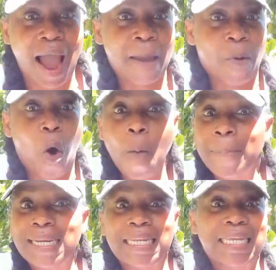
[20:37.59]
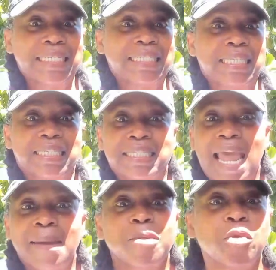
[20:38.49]
I'm hoping it's the
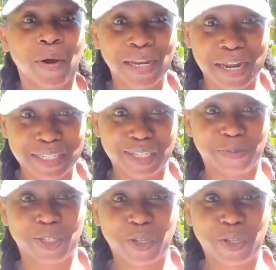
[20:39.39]
same great customer